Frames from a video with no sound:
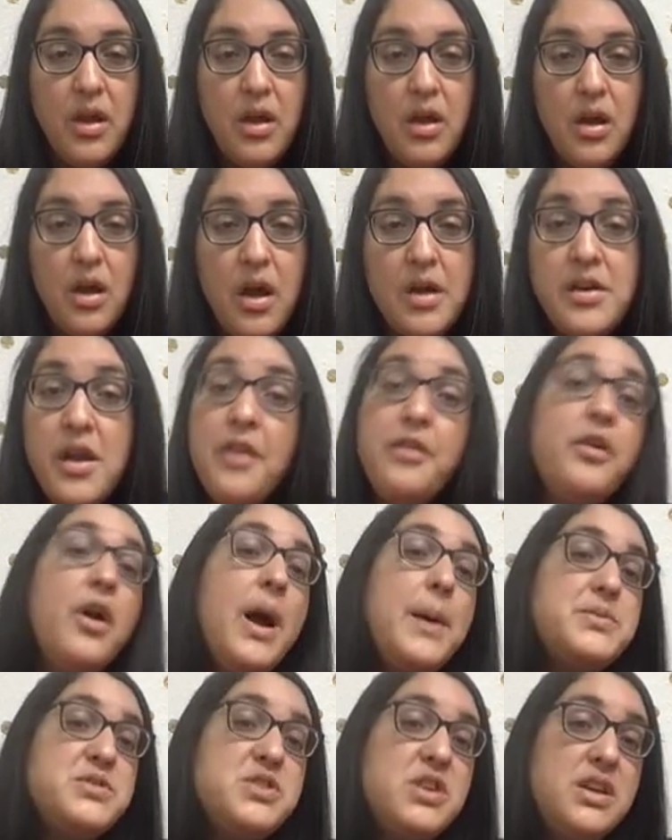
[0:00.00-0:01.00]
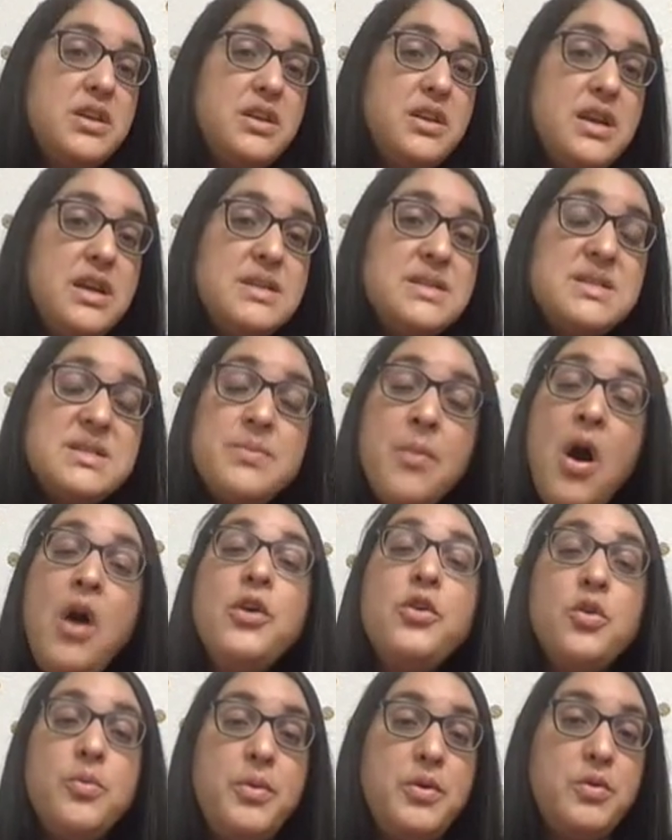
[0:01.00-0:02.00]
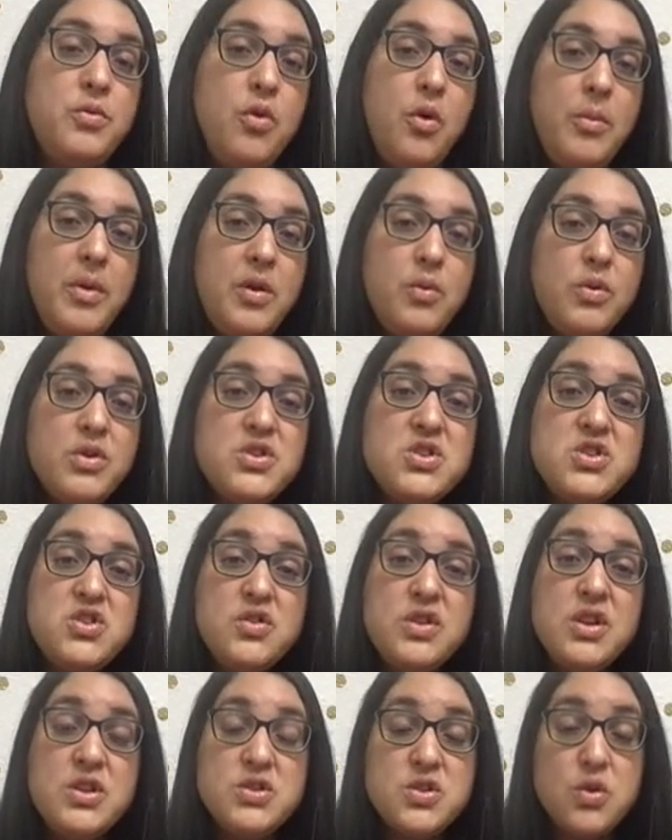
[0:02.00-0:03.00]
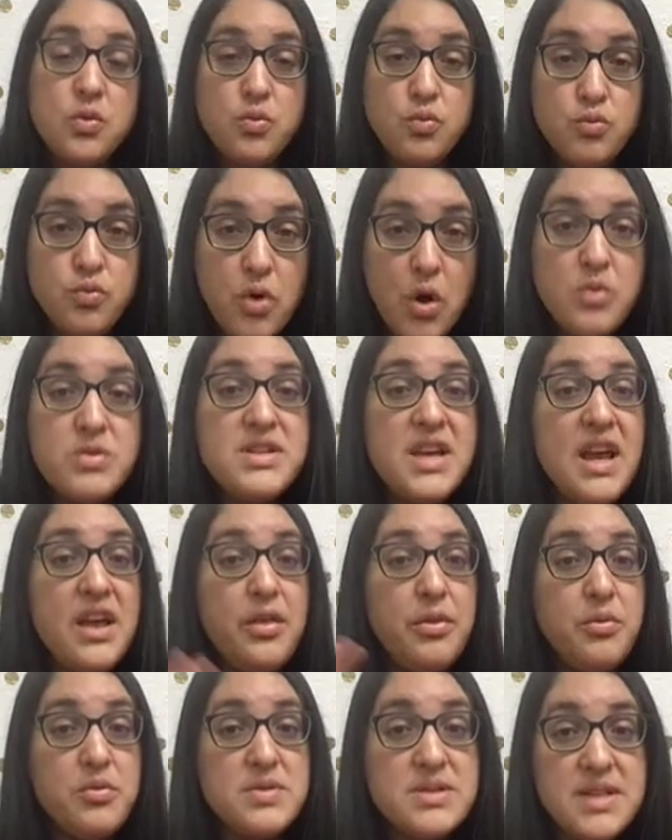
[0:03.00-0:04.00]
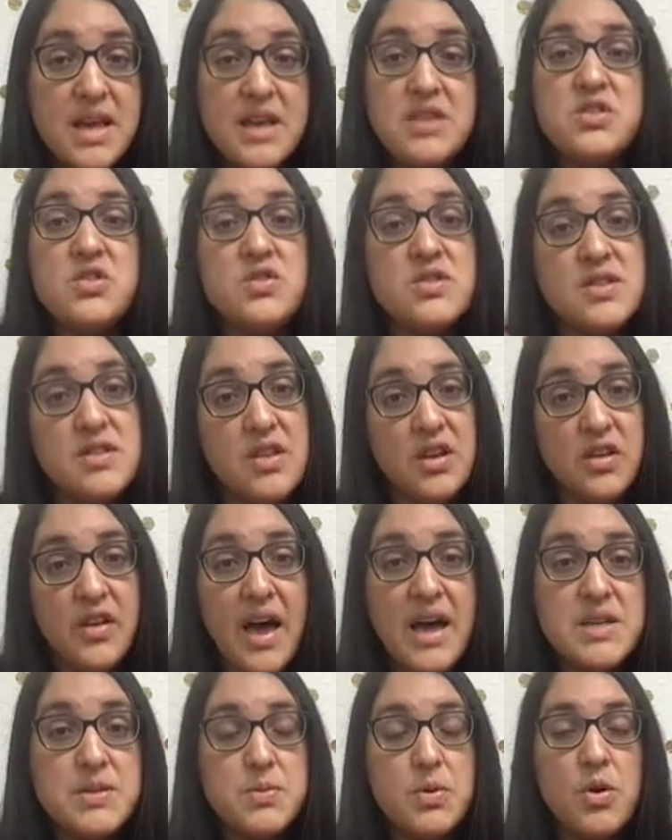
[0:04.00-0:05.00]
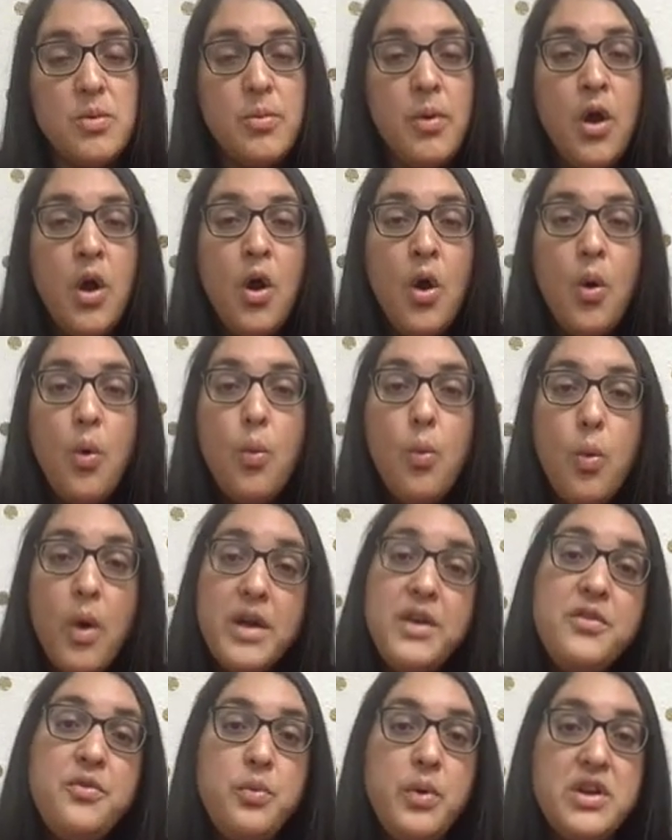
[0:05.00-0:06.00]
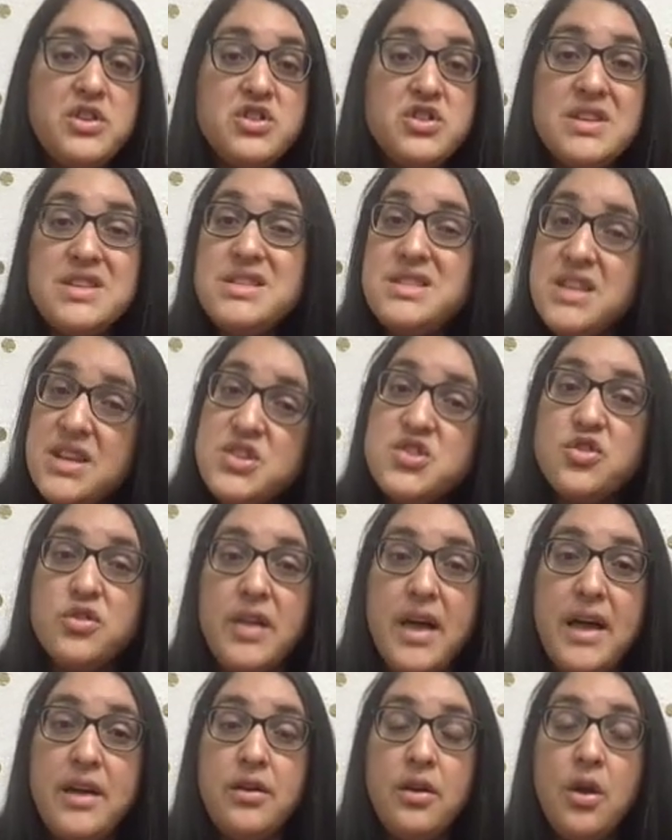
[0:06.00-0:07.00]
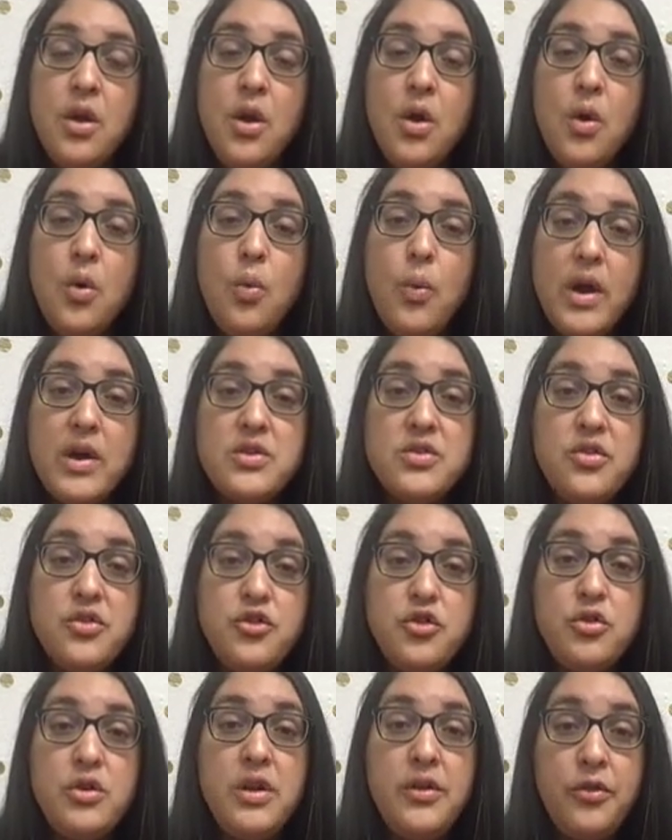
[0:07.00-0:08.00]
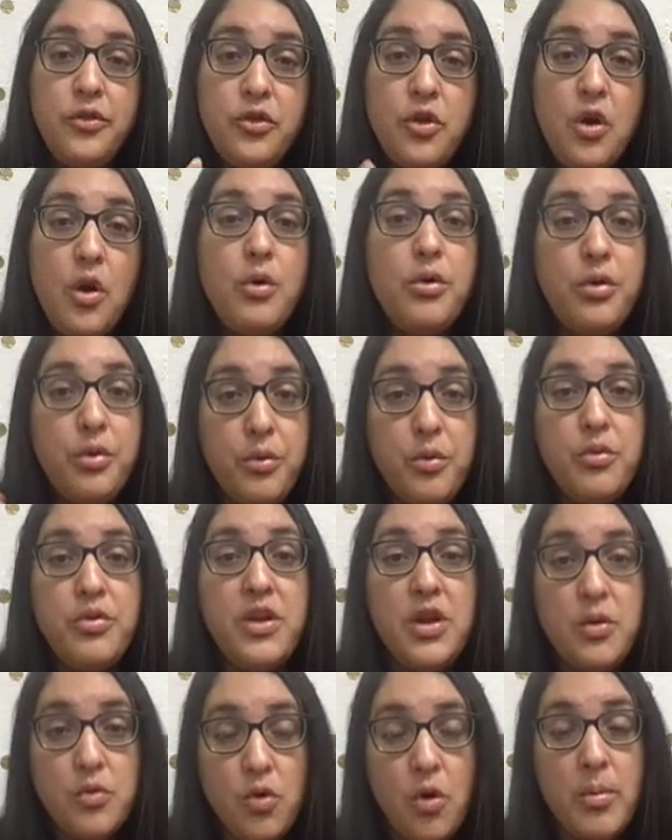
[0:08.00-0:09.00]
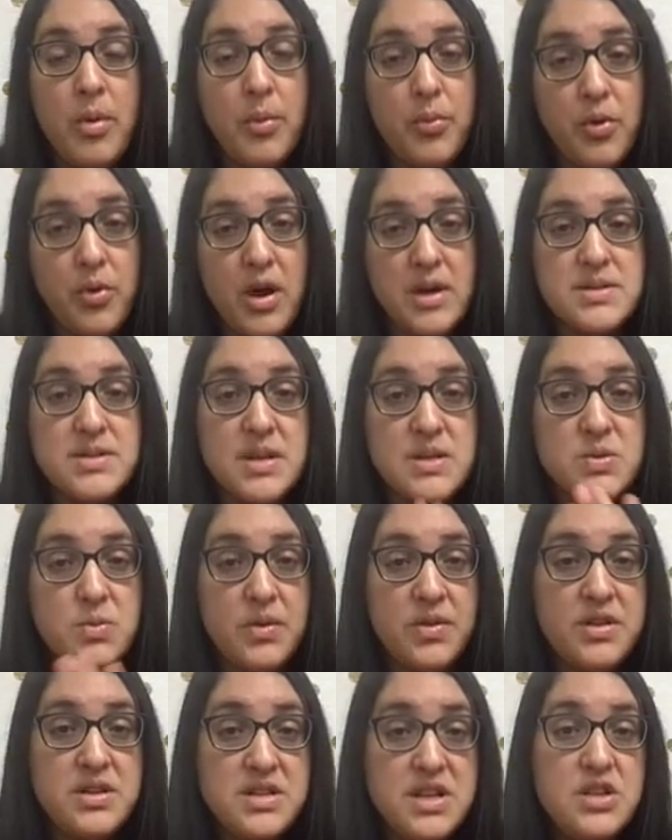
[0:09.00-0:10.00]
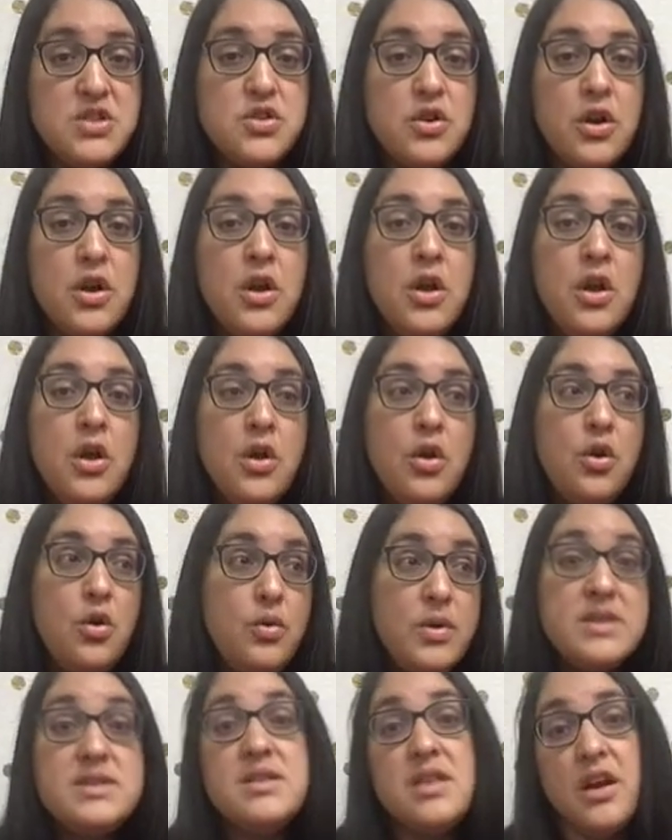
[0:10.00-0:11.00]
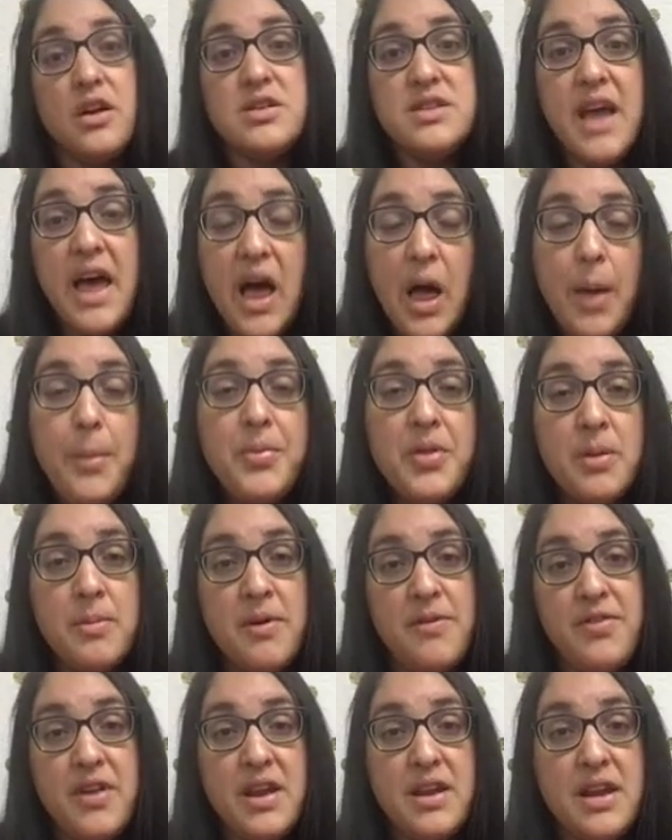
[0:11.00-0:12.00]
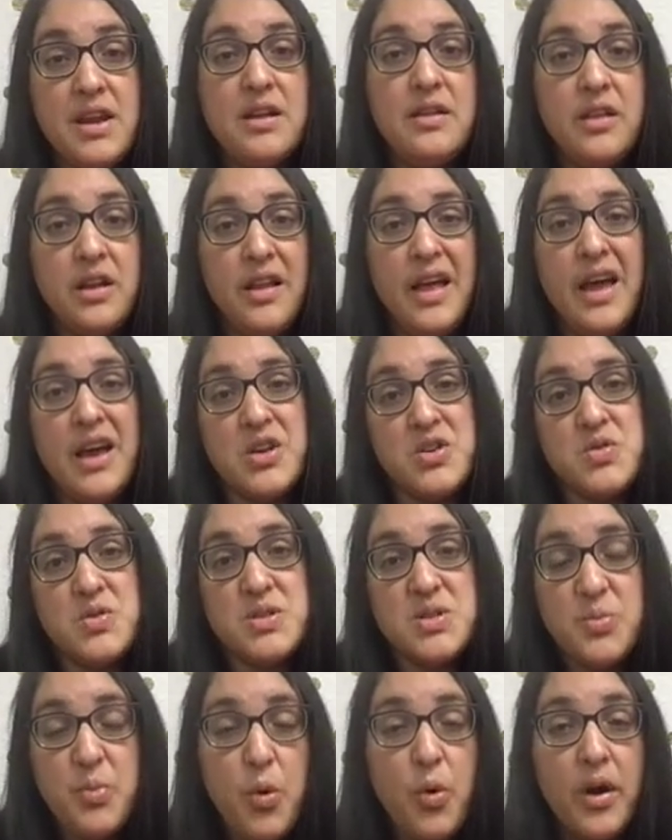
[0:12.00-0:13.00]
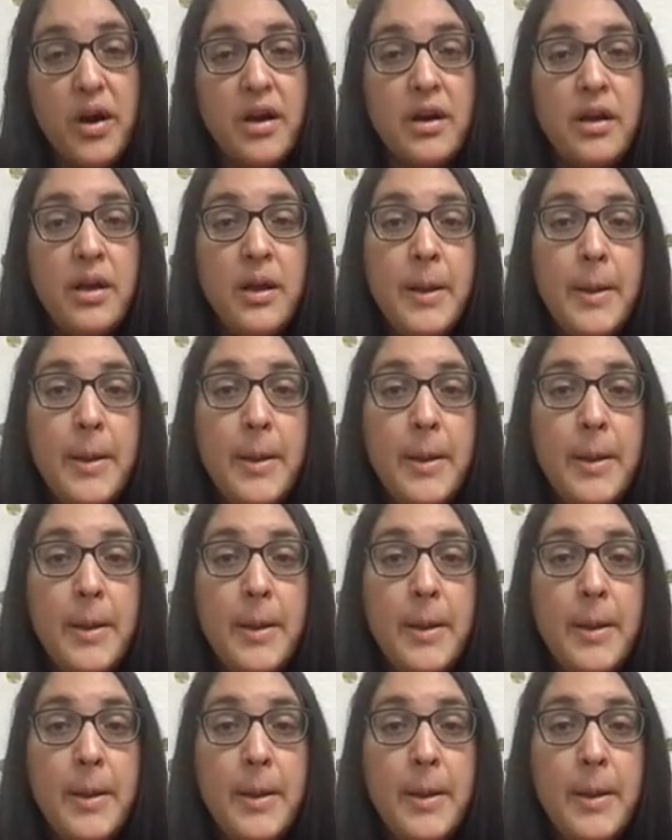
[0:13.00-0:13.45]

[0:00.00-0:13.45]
Another option is small group enrollment, where students rotate through centers in the classroom, one of which is teacher-led, where students go through the enrollment process with the teacher, who is there to help them if they need a little extra support.